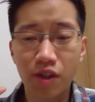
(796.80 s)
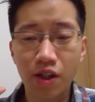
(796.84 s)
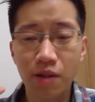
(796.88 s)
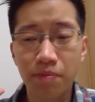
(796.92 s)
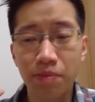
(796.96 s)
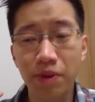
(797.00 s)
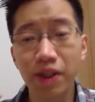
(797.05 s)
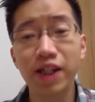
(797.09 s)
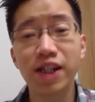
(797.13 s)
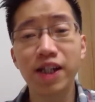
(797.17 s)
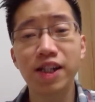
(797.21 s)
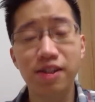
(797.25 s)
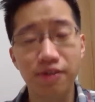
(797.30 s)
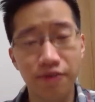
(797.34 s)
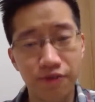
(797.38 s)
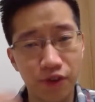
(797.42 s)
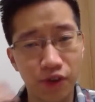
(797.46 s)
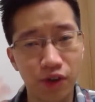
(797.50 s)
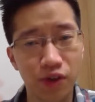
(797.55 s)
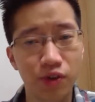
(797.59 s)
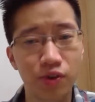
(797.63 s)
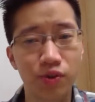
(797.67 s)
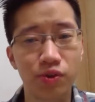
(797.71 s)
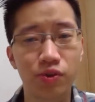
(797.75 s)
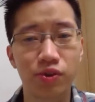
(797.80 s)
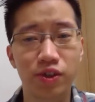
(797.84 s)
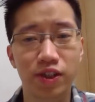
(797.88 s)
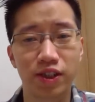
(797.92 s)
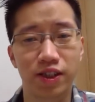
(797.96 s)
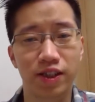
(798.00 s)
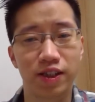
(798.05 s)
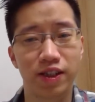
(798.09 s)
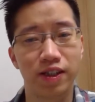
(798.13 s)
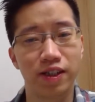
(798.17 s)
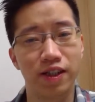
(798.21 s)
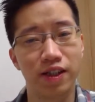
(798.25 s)
please follow
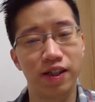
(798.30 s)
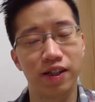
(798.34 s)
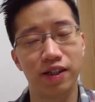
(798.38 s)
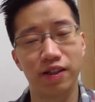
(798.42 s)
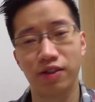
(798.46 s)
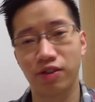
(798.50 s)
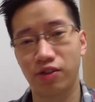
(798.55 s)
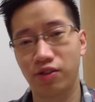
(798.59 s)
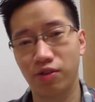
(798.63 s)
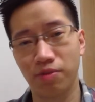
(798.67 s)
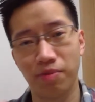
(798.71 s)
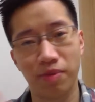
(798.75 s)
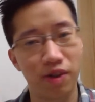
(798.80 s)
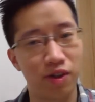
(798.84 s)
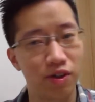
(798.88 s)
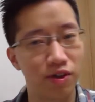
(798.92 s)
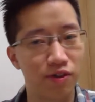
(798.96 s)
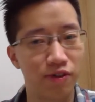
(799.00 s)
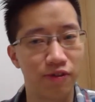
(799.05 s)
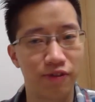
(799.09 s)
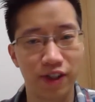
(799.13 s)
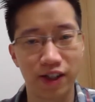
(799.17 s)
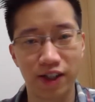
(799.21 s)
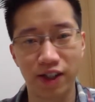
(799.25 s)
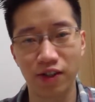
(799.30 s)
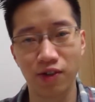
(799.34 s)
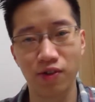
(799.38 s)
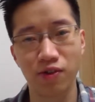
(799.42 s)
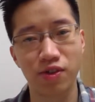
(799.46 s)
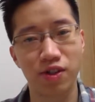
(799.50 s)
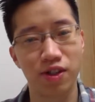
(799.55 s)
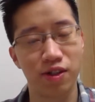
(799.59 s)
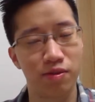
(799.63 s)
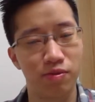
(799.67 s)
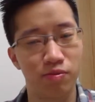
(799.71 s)
the tomorrow videos,